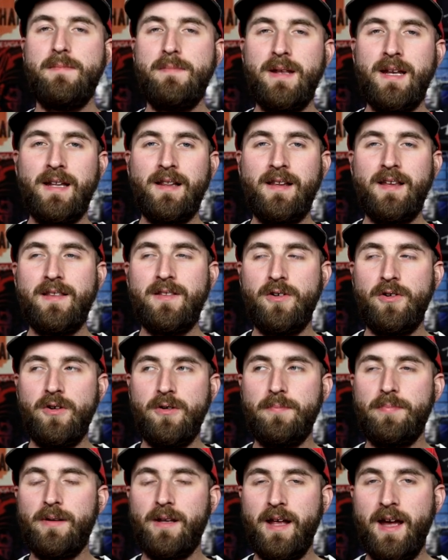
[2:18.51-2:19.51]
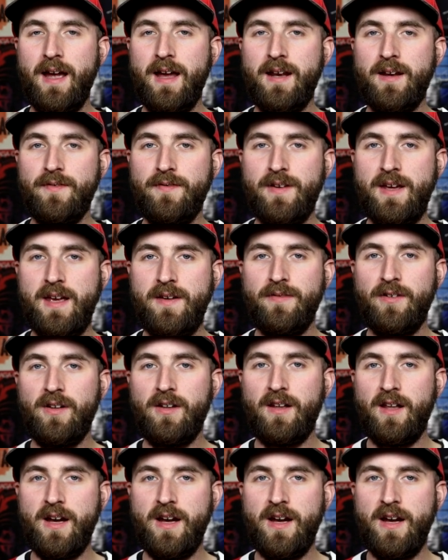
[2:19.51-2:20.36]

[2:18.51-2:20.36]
Admittedly, the whole plan of evil